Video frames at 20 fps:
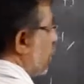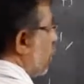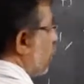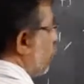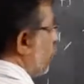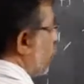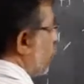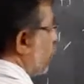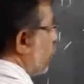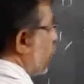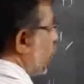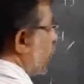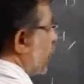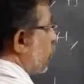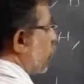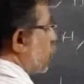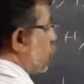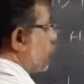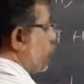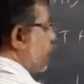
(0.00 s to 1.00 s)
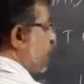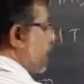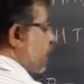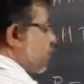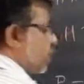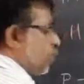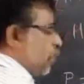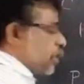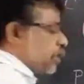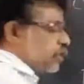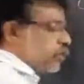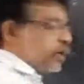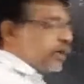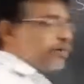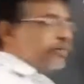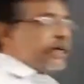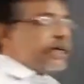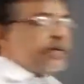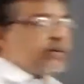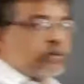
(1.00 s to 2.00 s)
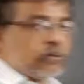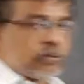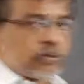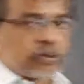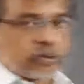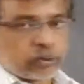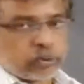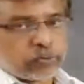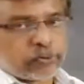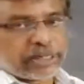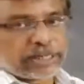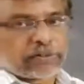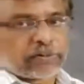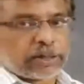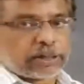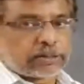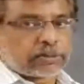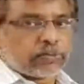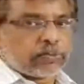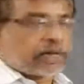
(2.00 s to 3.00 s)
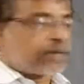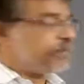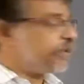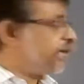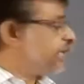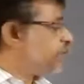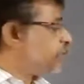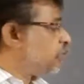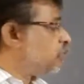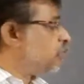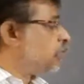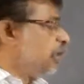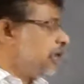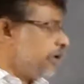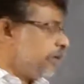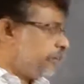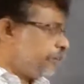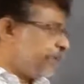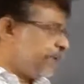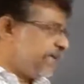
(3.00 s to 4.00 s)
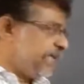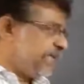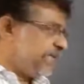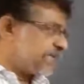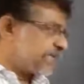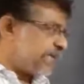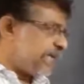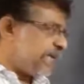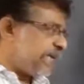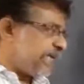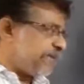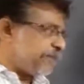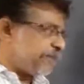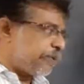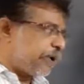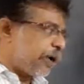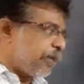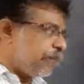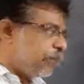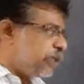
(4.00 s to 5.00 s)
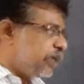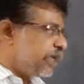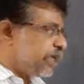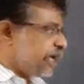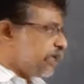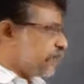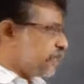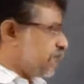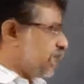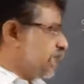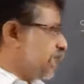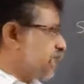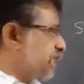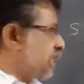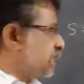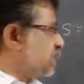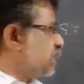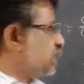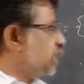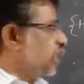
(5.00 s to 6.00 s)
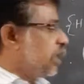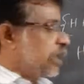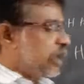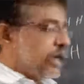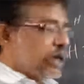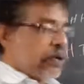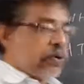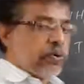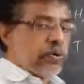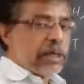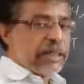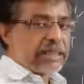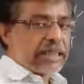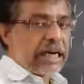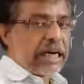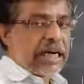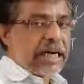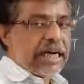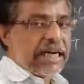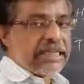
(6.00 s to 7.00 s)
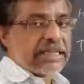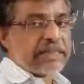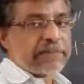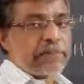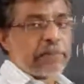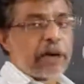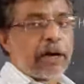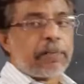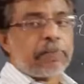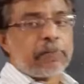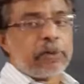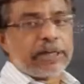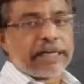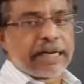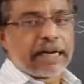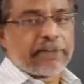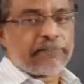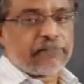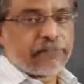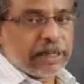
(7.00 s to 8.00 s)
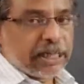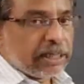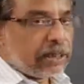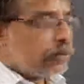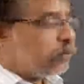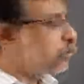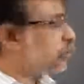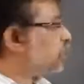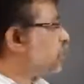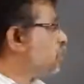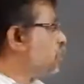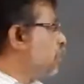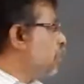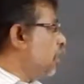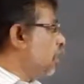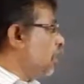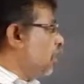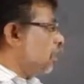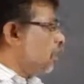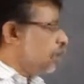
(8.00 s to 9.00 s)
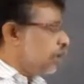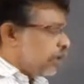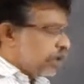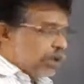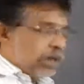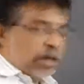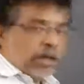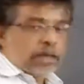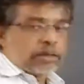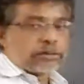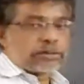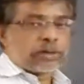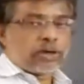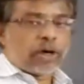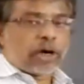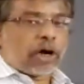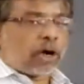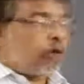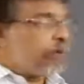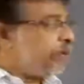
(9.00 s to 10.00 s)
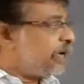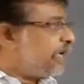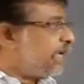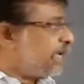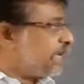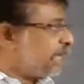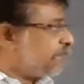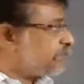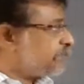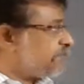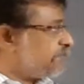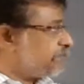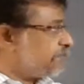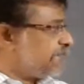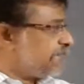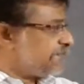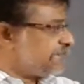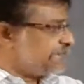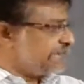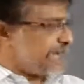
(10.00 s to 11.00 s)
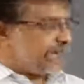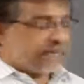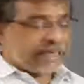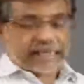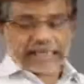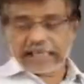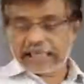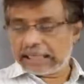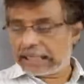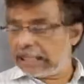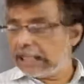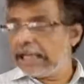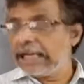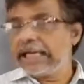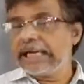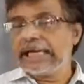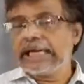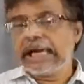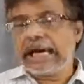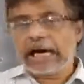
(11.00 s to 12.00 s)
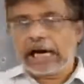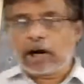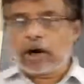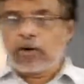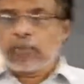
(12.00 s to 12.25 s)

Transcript: 1 by 2. P equal to 1 by 2, Q equal to 1 by 2. P is called as probability of success, Q is called as probability of failure. So how many times I am getting head there? How